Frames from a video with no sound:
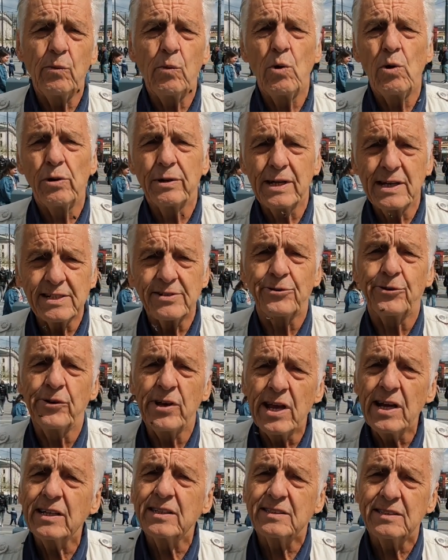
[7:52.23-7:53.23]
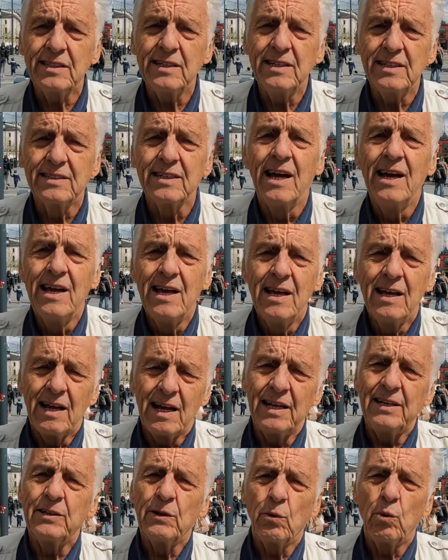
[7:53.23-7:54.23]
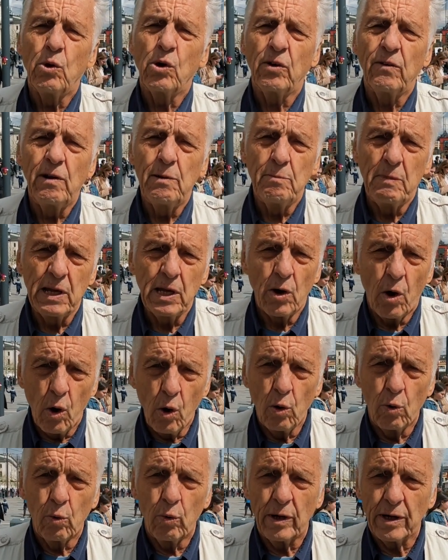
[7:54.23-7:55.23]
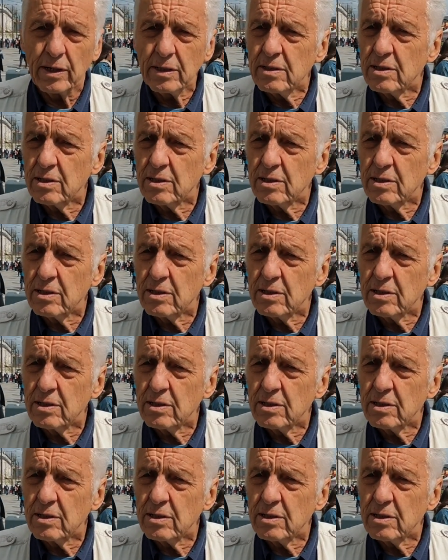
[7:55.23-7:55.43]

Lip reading: world has reacted and the war will be over.